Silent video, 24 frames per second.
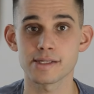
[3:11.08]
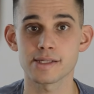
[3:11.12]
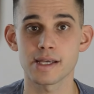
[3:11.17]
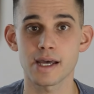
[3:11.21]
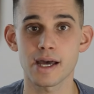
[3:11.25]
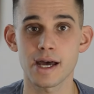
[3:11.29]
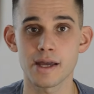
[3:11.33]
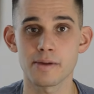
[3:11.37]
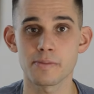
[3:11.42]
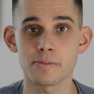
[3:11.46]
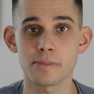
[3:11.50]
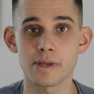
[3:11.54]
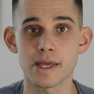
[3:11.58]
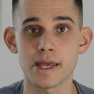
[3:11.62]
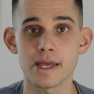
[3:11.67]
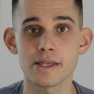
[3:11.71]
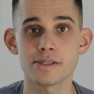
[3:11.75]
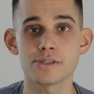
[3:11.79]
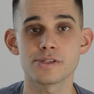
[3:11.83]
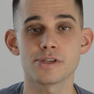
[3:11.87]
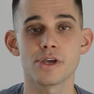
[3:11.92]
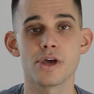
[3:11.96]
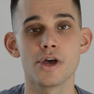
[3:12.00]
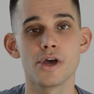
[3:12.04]
a high
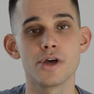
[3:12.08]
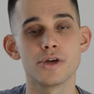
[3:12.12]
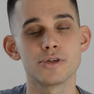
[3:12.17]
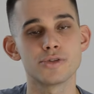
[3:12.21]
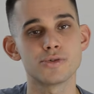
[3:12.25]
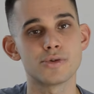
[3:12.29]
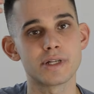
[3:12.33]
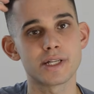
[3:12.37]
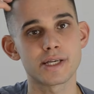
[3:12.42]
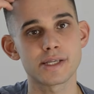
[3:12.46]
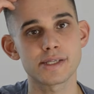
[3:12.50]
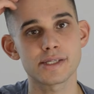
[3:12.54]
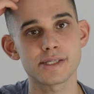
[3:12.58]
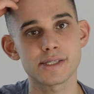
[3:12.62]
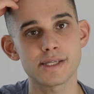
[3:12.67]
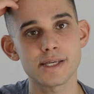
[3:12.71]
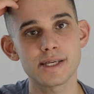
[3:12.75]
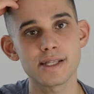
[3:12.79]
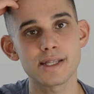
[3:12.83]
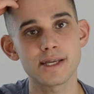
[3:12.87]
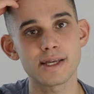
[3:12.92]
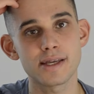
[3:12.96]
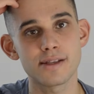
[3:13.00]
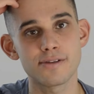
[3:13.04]
pH, to an
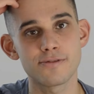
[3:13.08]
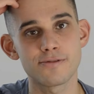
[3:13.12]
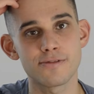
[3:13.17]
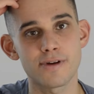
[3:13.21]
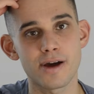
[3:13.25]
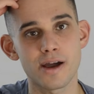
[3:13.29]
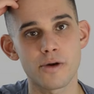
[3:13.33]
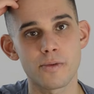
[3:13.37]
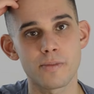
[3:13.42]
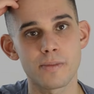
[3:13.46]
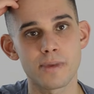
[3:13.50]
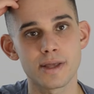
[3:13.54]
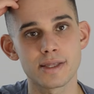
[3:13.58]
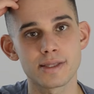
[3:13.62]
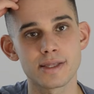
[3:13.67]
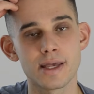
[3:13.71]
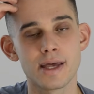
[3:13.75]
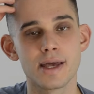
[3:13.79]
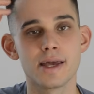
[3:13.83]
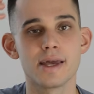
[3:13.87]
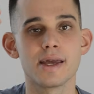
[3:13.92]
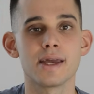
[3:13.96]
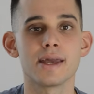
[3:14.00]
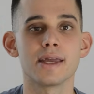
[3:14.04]
acidic environment,
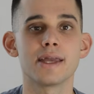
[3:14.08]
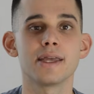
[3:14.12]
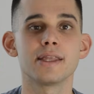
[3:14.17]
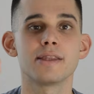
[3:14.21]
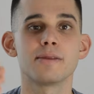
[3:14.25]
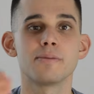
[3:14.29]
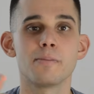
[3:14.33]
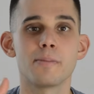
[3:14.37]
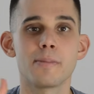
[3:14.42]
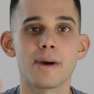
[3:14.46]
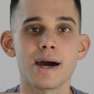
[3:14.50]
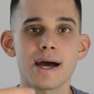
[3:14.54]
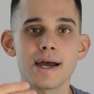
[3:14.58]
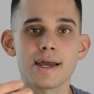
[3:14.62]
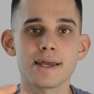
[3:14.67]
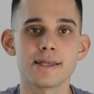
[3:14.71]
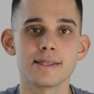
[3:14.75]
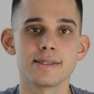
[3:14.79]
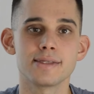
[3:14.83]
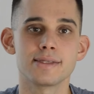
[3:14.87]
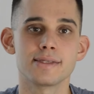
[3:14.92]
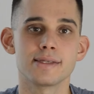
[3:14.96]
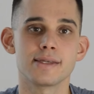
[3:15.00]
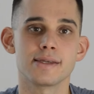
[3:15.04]
it
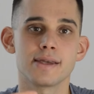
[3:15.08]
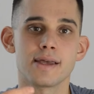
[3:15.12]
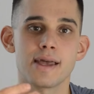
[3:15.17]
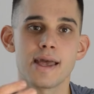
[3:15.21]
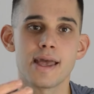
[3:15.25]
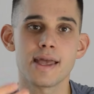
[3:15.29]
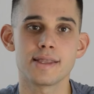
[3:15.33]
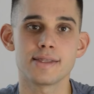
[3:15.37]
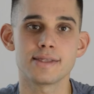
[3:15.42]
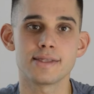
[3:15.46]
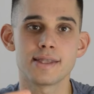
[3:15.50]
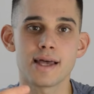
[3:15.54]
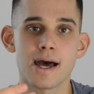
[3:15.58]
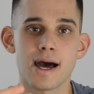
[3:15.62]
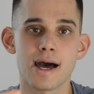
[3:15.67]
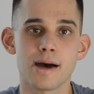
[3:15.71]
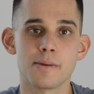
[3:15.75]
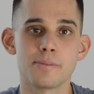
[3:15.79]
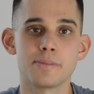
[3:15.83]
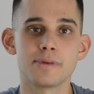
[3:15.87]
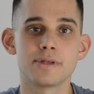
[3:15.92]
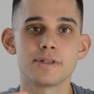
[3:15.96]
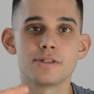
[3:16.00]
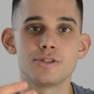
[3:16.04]
might end
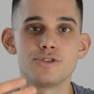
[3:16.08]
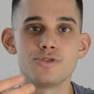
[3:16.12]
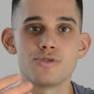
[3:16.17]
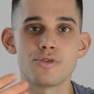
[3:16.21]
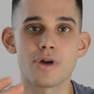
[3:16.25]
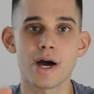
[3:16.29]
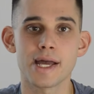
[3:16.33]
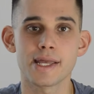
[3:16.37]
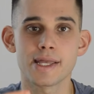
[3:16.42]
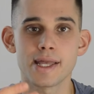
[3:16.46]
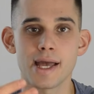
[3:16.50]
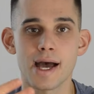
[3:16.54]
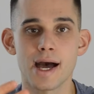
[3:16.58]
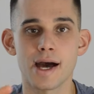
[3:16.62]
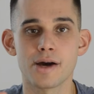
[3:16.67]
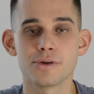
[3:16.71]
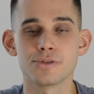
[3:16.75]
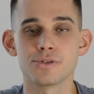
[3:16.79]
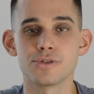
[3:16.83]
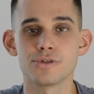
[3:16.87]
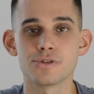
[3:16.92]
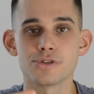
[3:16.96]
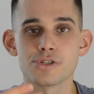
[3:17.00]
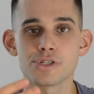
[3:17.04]
up drying
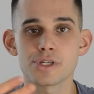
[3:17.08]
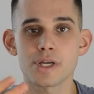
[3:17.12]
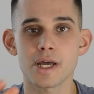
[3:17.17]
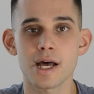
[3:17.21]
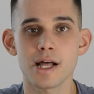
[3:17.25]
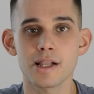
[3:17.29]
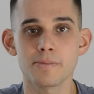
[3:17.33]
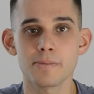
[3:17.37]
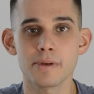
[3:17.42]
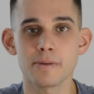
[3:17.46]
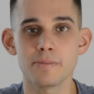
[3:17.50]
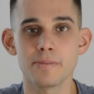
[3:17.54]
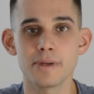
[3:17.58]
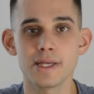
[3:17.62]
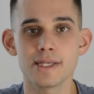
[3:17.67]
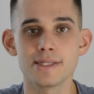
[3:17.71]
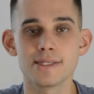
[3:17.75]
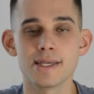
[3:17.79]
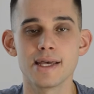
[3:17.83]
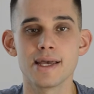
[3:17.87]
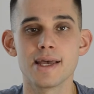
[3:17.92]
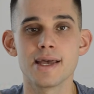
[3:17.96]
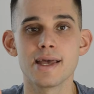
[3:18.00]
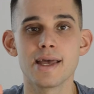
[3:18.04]
out your scalp a
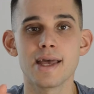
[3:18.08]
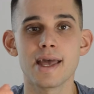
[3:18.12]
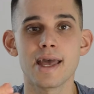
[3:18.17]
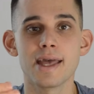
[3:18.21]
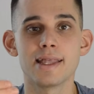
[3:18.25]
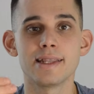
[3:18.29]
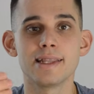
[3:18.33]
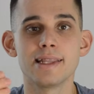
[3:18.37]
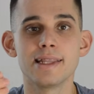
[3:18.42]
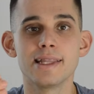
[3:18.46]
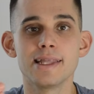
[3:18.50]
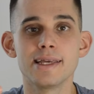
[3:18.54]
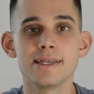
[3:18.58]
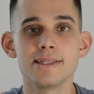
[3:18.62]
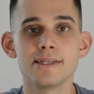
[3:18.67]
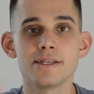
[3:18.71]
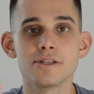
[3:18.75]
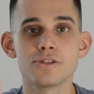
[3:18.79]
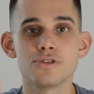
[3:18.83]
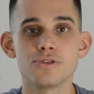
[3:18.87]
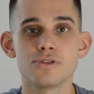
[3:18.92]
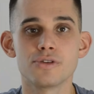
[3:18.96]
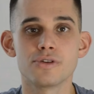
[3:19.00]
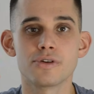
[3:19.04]
bit and
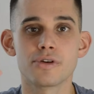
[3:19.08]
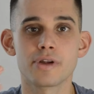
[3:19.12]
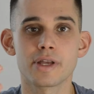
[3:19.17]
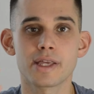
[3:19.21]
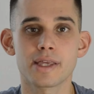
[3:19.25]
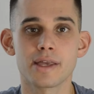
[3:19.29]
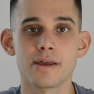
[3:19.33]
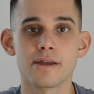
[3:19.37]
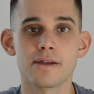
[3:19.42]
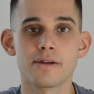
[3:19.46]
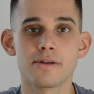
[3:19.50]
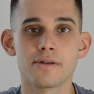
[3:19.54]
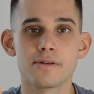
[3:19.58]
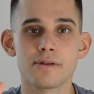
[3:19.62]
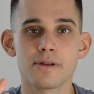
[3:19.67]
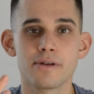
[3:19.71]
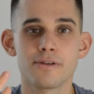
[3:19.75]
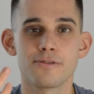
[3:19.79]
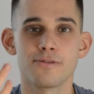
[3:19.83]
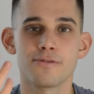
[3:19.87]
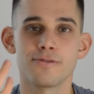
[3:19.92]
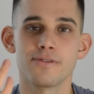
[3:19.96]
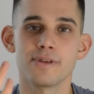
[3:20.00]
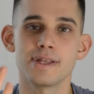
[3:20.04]
leading to your hair
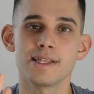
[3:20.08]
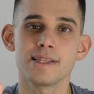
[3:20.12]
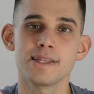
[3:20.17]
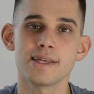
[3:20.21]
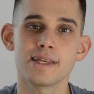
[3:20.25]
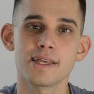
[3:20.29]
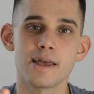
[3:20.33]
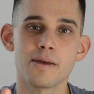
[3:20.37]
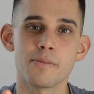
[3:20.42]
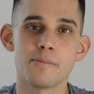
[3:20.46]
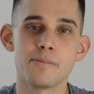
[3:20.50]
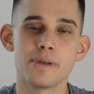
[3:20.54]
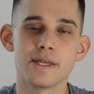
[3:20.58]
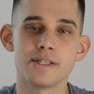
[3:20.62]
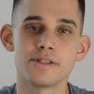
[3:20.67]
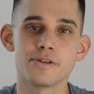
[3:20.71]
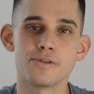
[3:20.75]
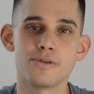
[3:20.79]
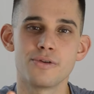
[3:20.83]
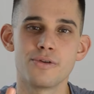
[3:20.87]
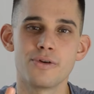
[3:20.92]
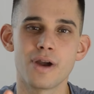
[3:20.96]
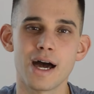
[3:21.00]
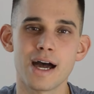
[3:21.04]
feeling a bit
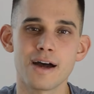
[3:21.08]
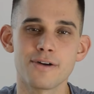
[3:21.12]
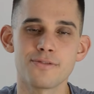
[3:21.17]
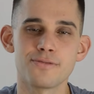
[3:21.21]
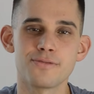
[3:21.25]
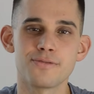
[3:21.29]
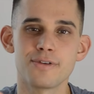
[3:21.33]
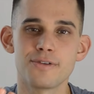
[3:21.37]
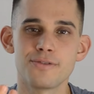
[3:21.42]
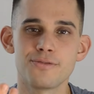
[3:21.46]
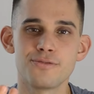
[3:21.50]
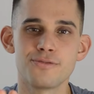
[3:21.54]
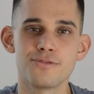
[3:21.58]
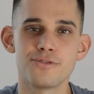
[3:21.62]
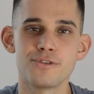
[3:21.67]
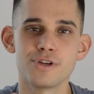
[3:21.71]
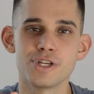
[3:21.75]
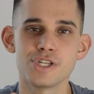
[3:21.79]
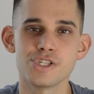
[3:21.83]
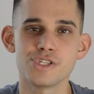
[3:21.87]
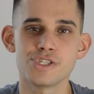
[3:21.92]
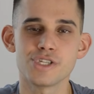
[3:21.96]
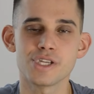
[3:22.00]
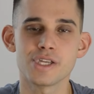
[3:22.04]
rough,
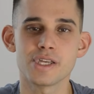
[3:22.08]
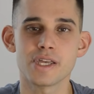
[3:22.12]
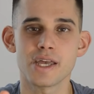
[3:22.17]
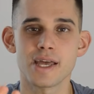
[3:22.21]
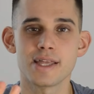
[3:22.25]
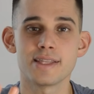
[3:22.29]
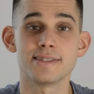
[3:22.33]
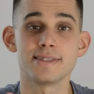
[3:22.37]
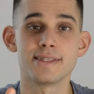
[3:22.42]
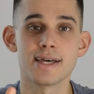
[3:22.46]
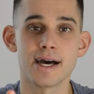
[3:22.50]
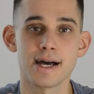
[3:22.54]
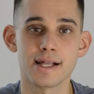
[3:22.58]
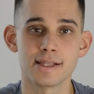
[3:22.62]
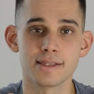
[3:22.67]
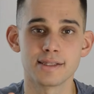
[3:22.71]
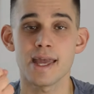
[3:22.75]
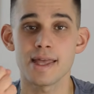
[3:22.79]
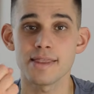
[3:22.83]
frizzy and dull.